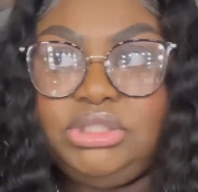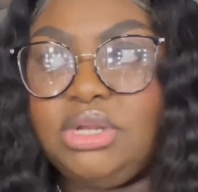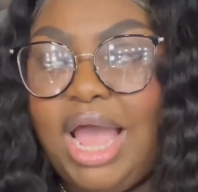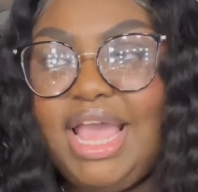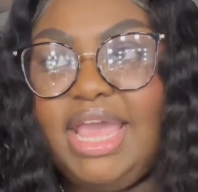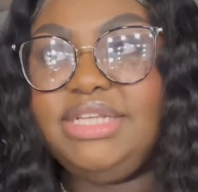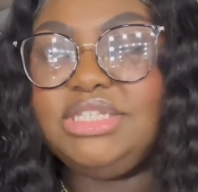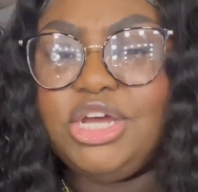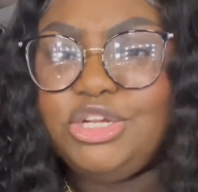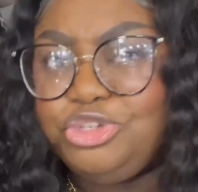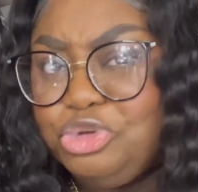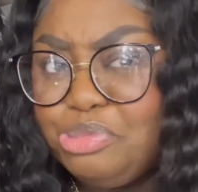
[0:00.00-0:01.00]
I guess
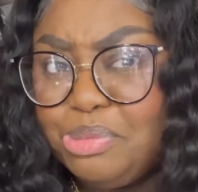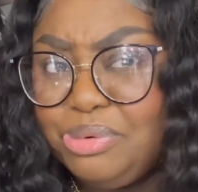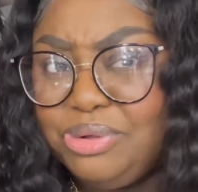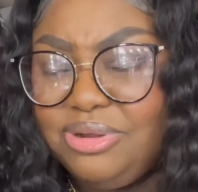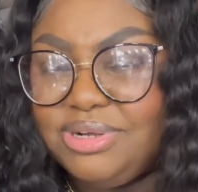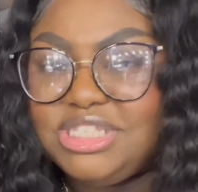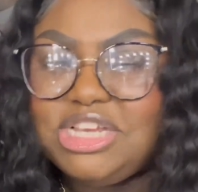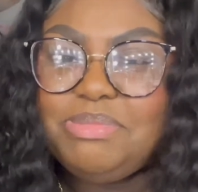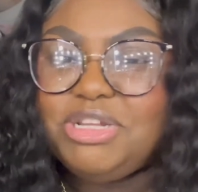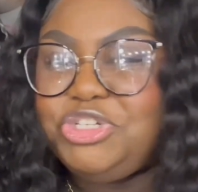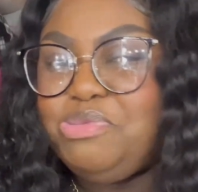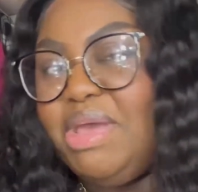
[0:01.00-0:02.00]
undupable, or
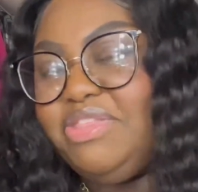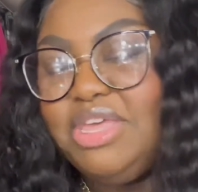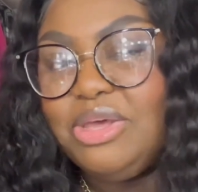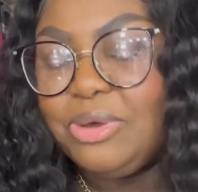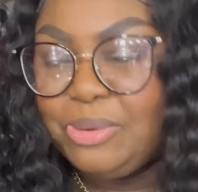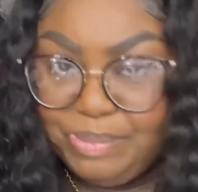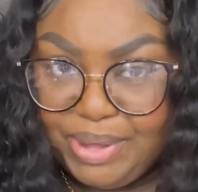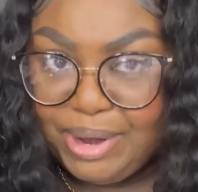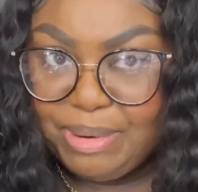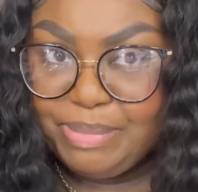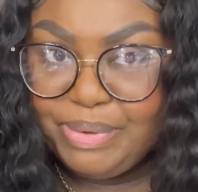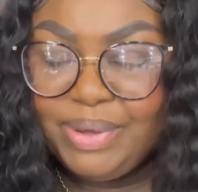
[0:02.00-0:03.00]
some that you may think are
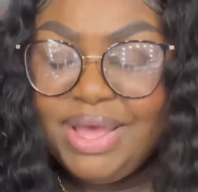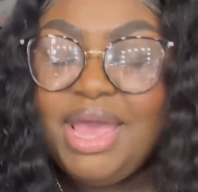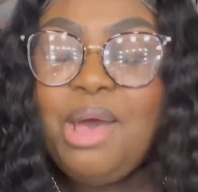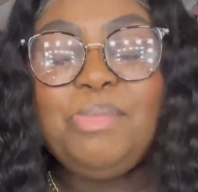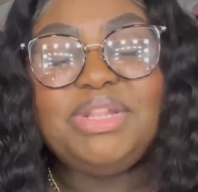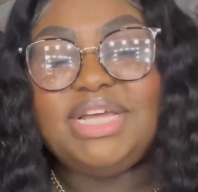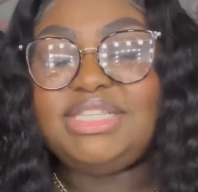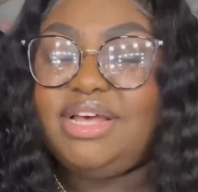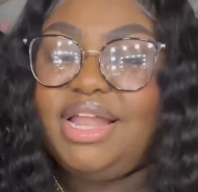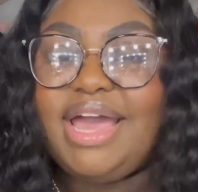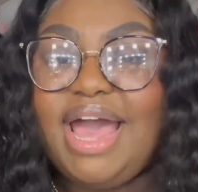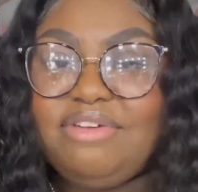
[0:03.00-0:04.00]
comparable. But that's
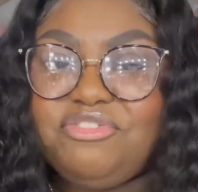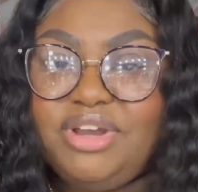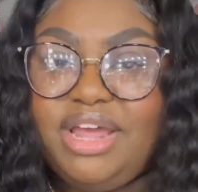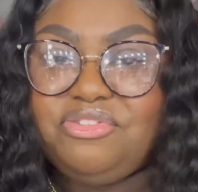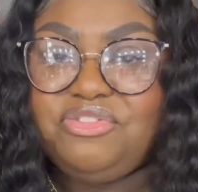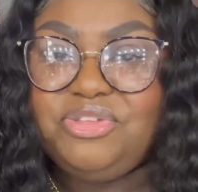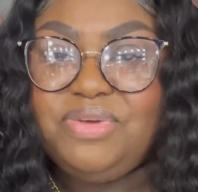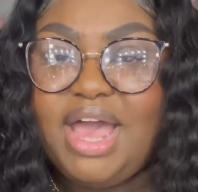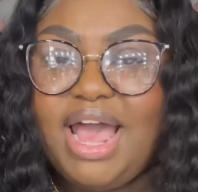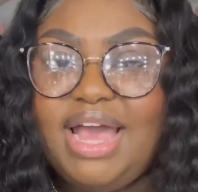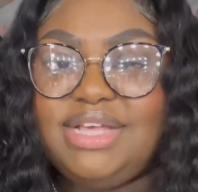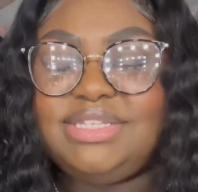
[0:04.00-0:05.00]
all I got for now for you
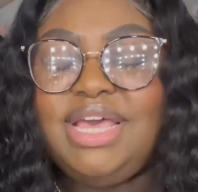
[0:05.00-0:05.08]
guys.